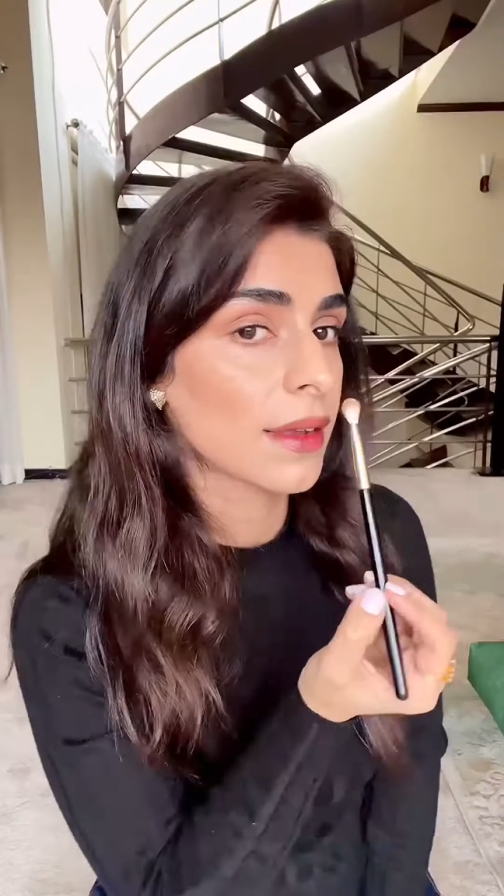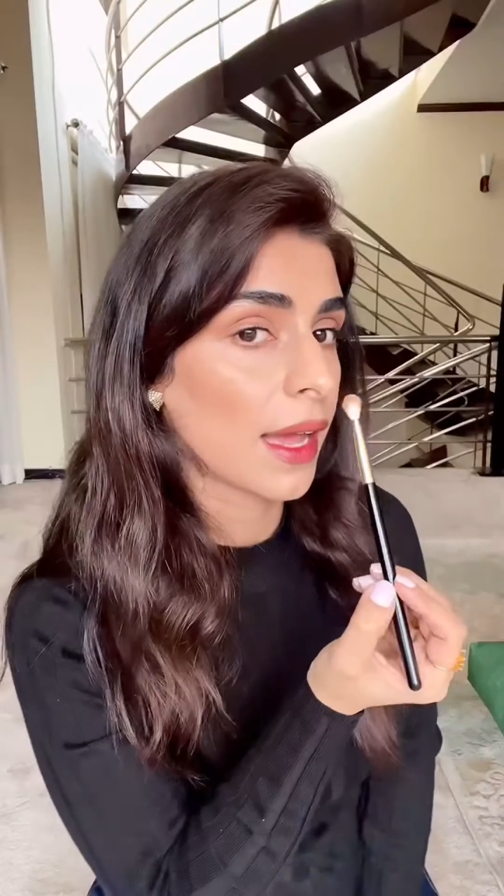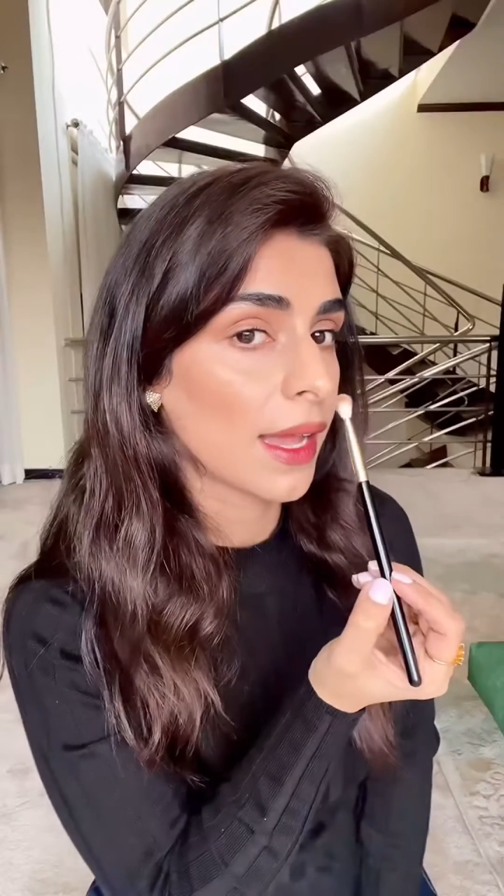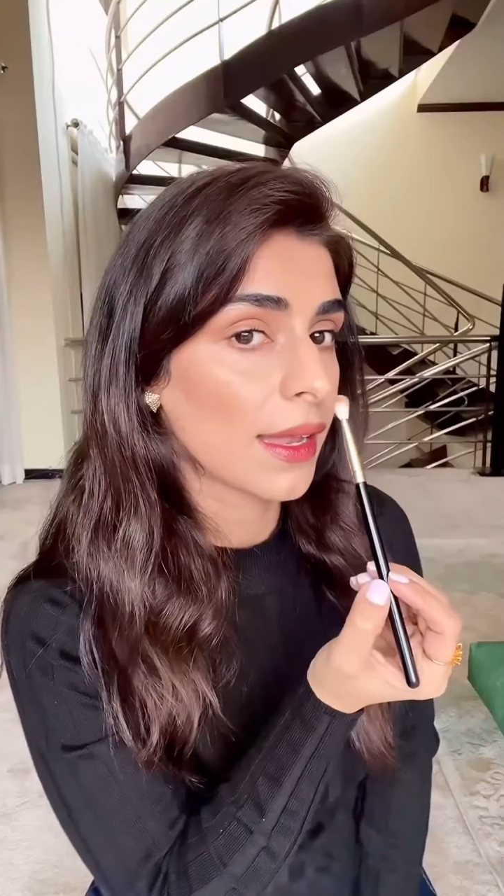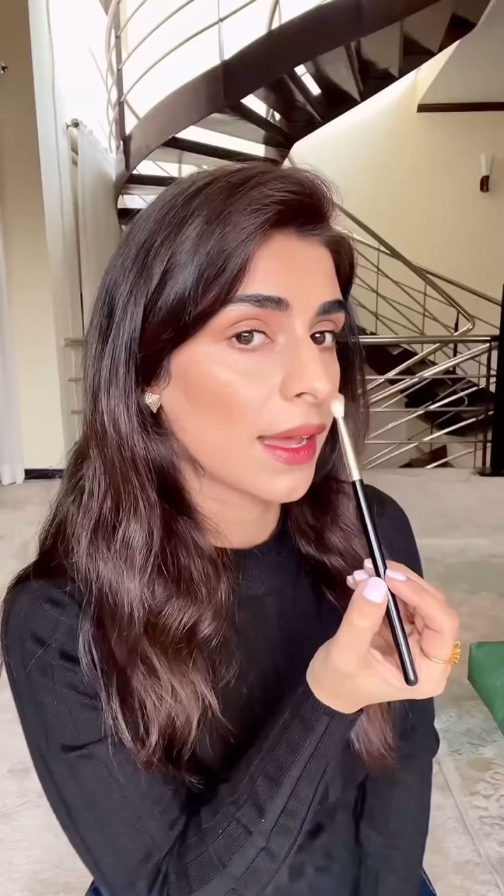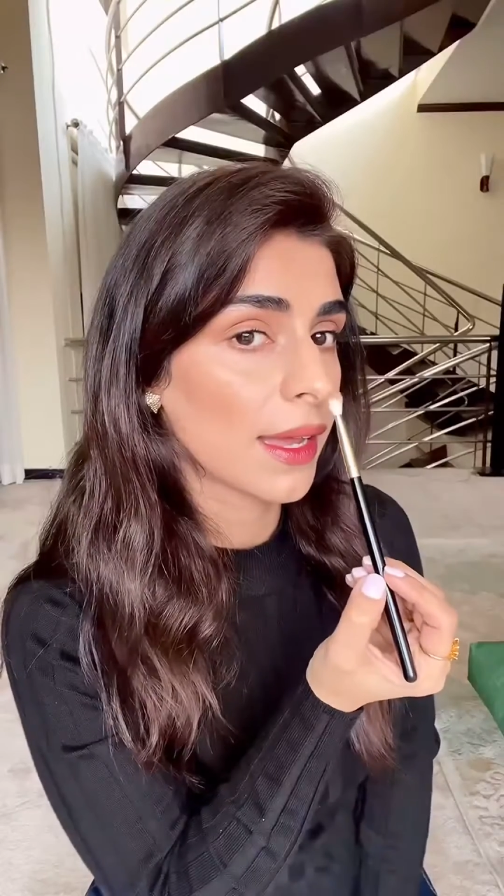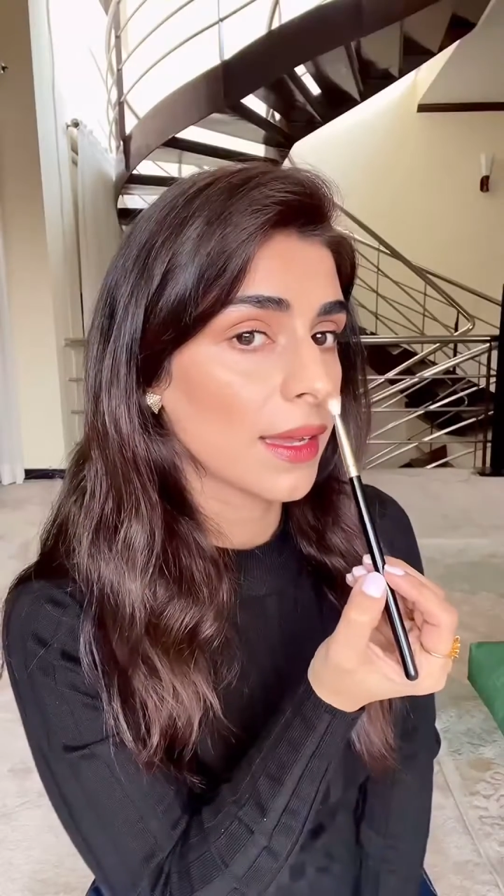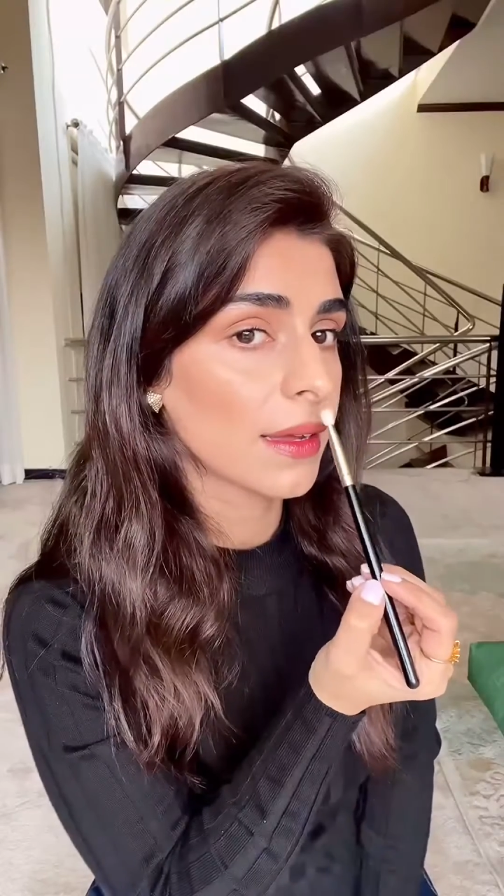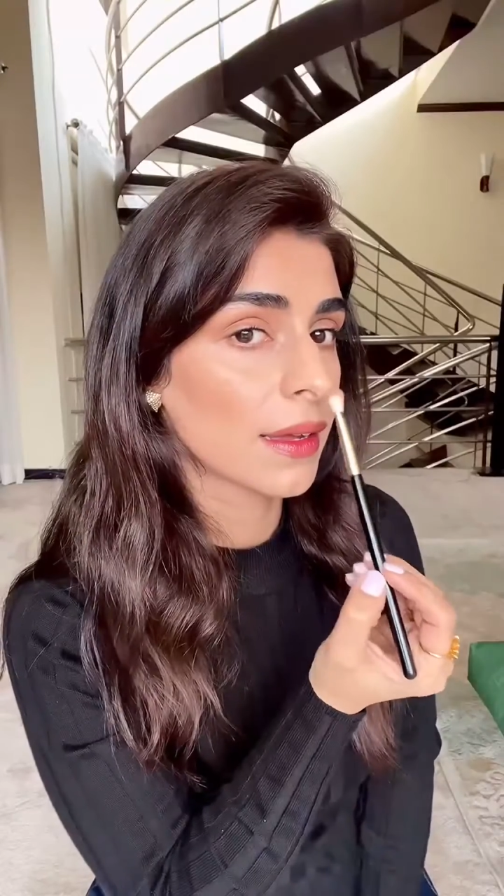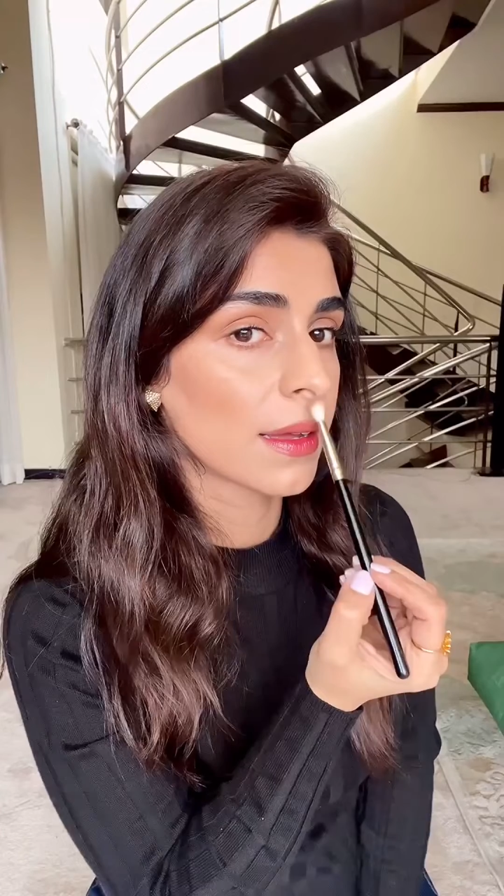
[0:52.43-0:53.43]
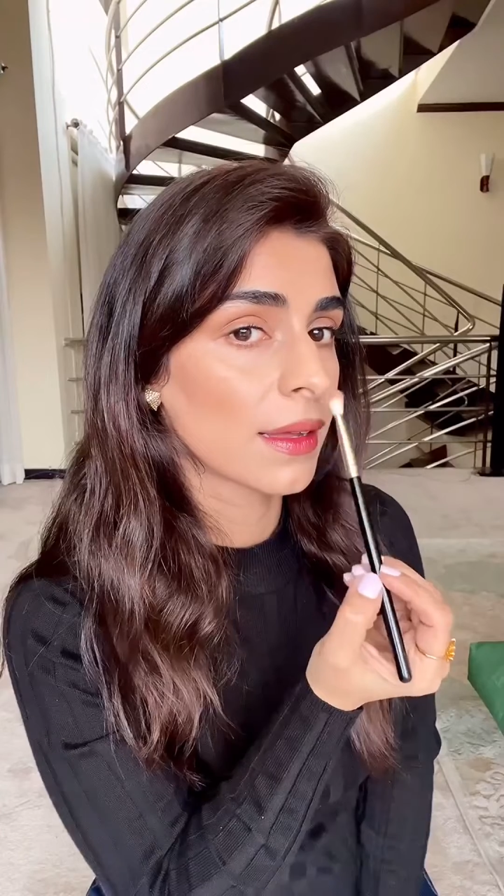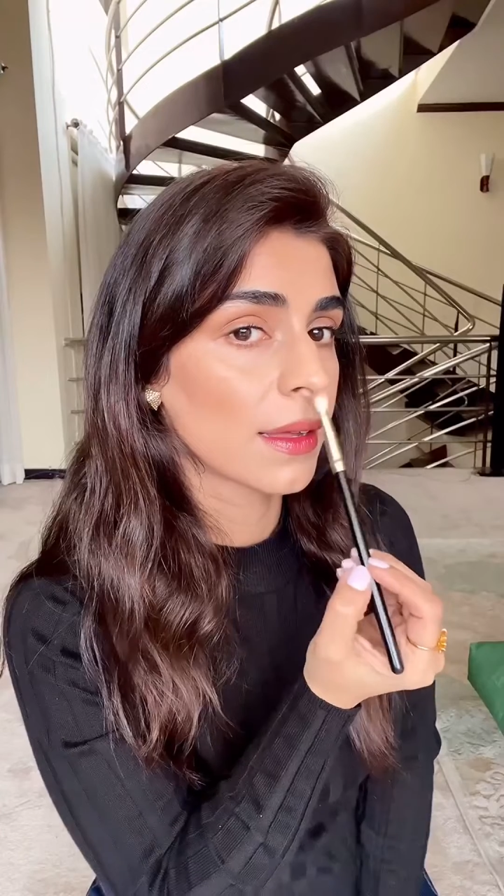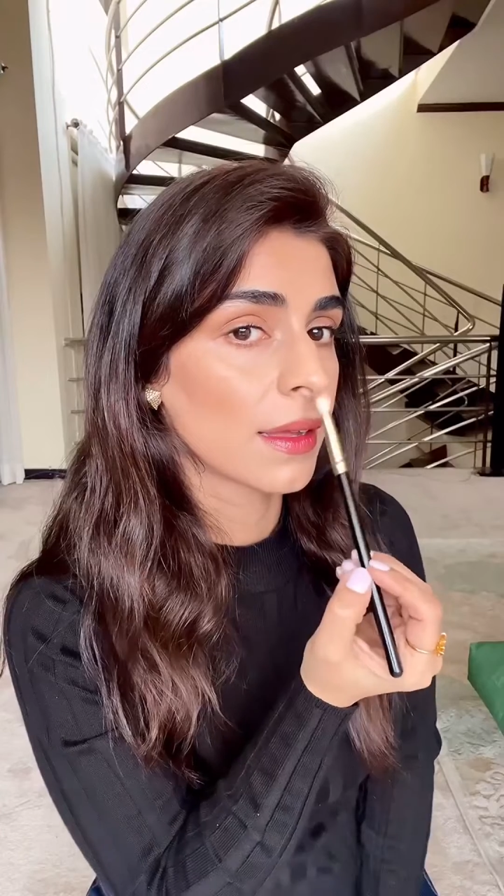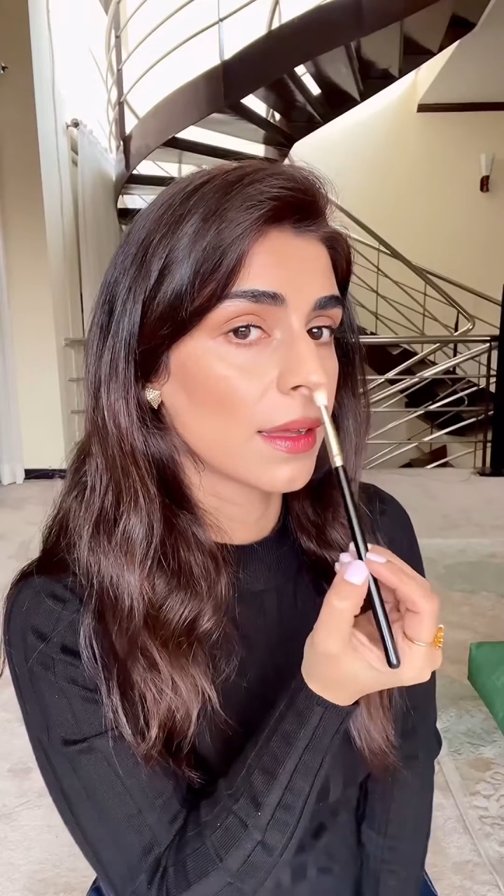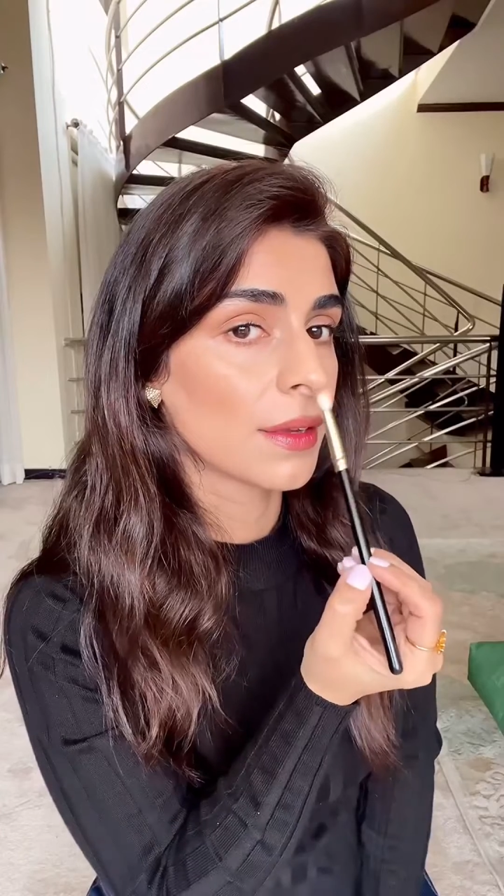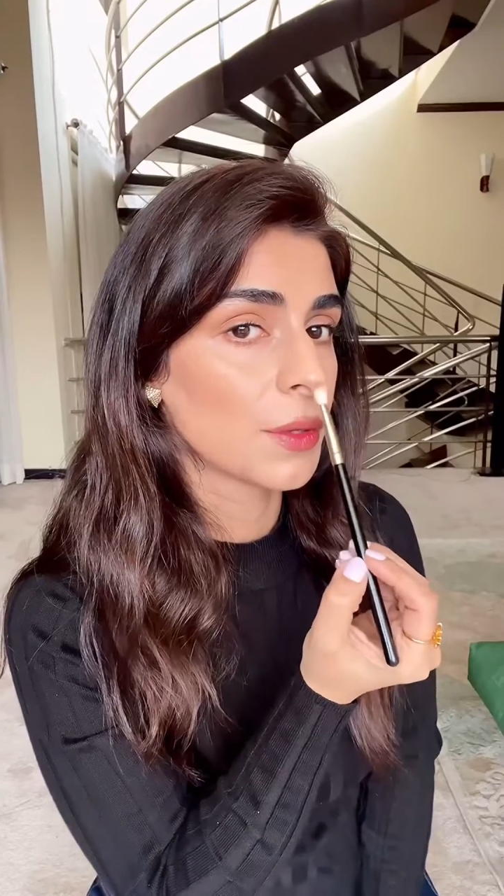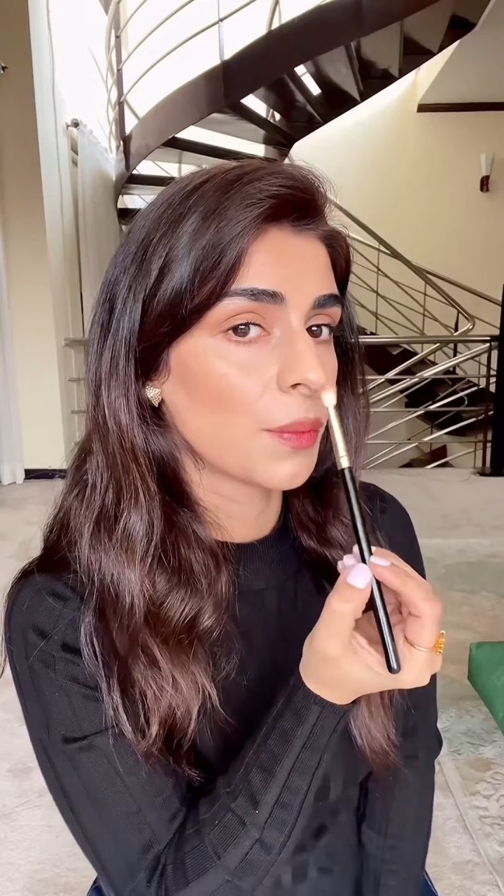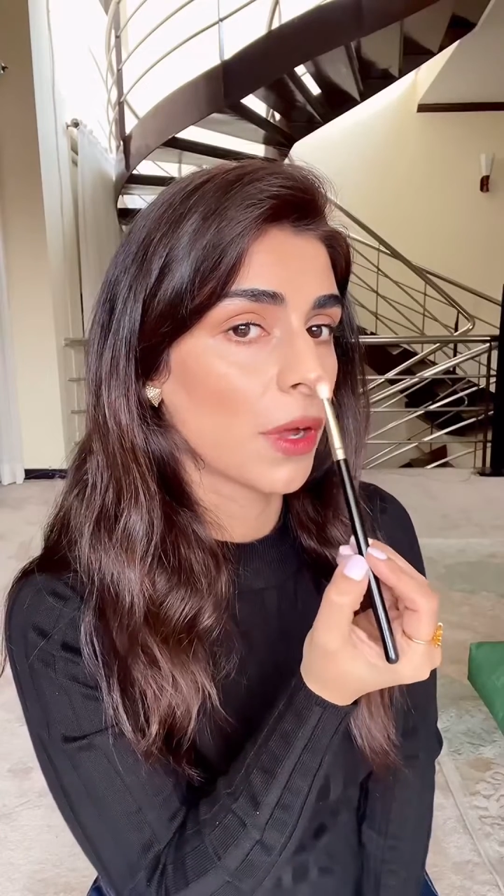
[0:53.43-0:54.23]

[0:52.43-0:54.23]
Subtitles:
I like to